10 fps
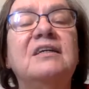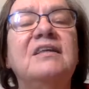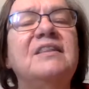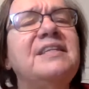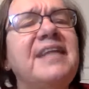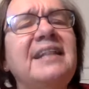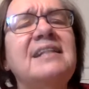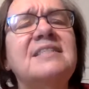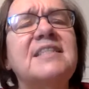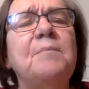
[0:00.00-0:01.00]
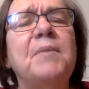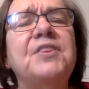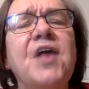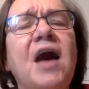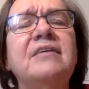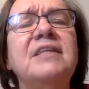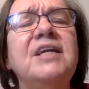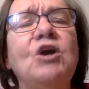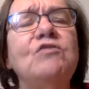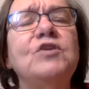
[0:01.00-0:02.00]
the nettles that
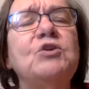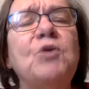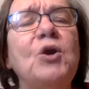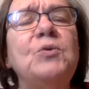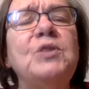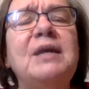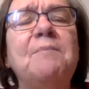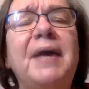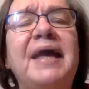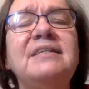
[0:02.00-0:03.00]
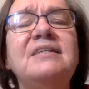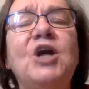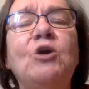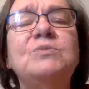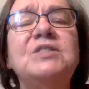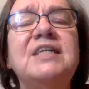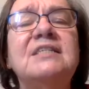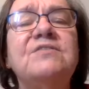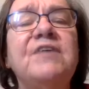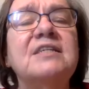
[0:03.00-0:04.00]
methodically overgrow the abandoned
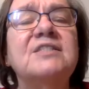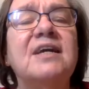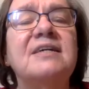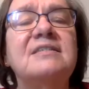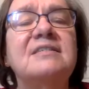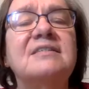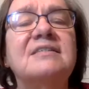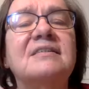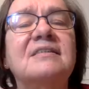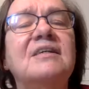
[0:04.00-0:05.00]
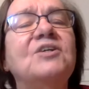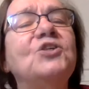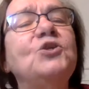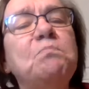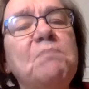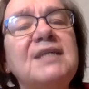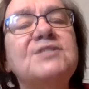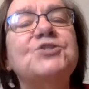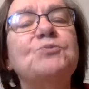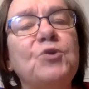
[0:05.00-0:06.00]
homesteads of exiles. You
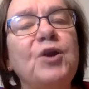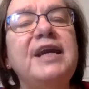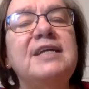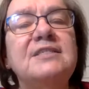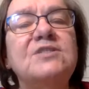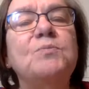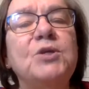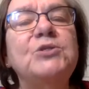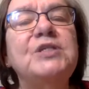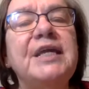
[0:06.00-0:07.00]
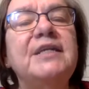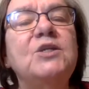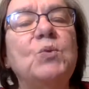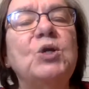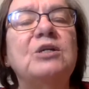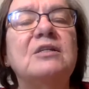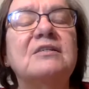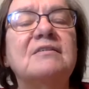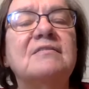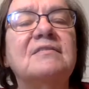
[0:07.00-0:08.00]
must praise the mutilated world.
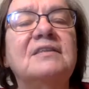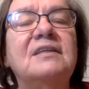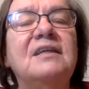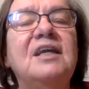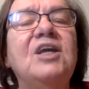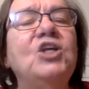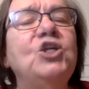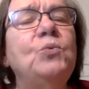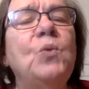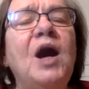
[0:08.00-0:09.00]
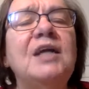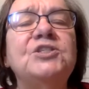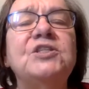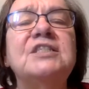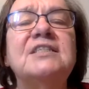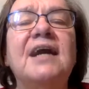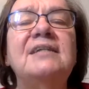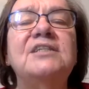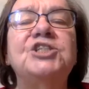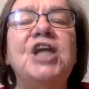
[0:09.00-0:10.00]
You watch the
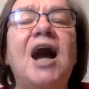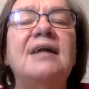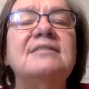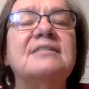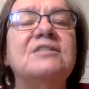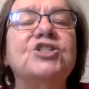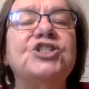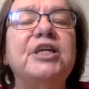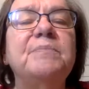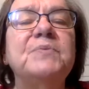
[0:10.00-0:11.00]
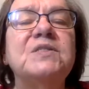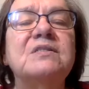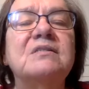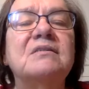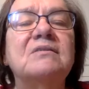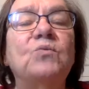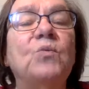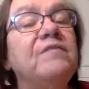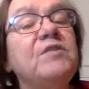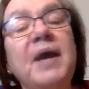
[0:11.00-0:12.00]
stylish yachts and ships.
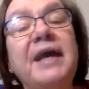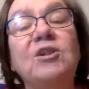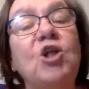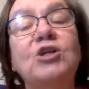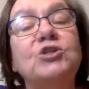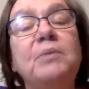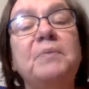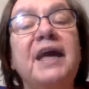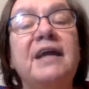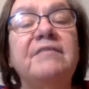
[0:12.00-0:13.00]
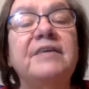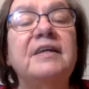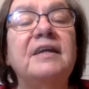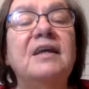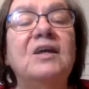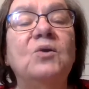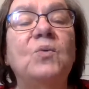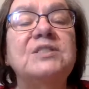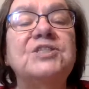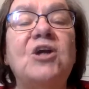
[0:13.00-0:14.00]
One of them had a long trip ahead of it,
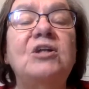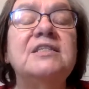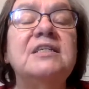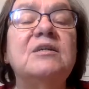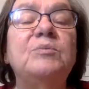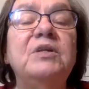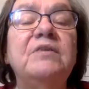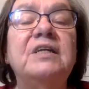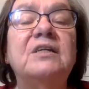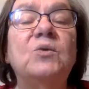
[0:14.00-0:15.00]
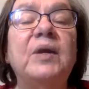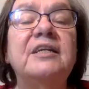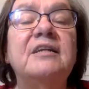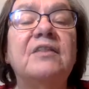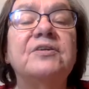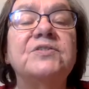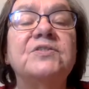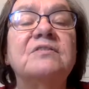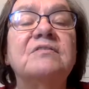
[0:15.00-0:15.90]
while salty oblivion awaited others.